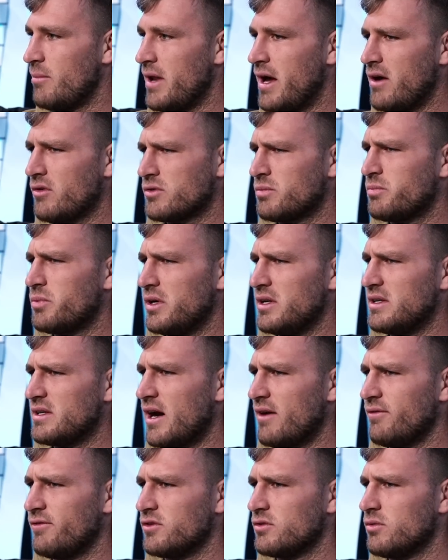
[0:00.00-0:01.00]
and that was pretty
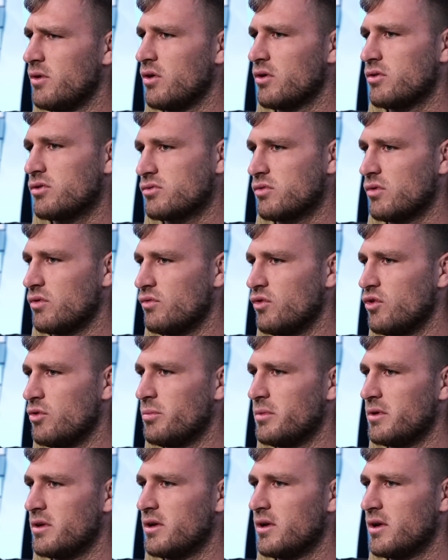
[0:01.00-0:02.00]
tough as well, because we were
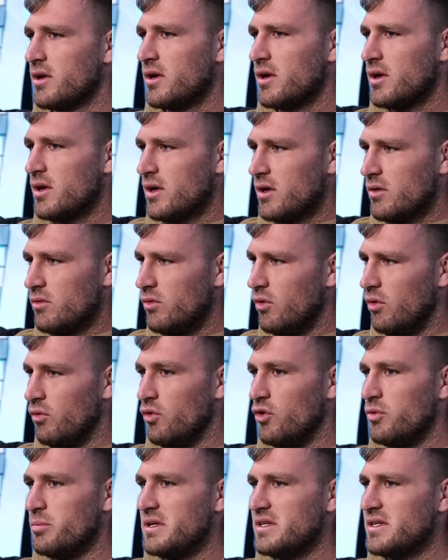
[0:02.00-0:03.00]

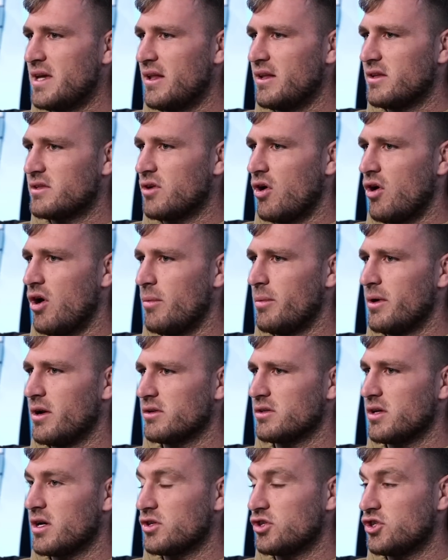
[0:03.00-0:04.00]
roomies at the time, and I
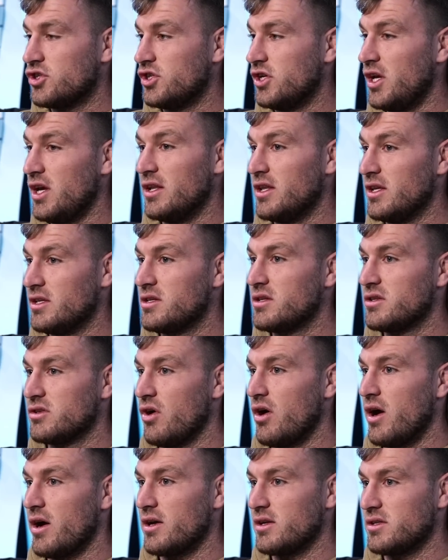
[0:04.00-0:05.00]
was like, shit, this is
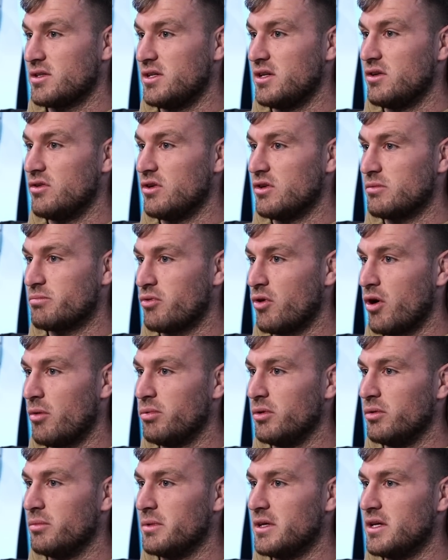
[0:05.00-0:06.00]
like a serious problem.